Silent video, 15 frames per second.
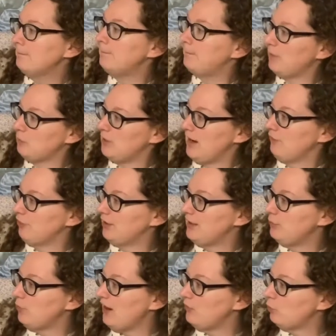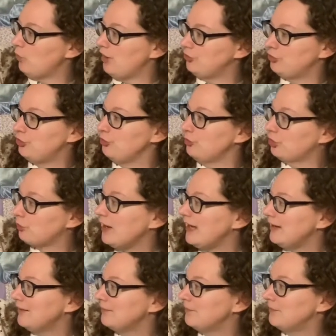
But whenever he went one, two, three,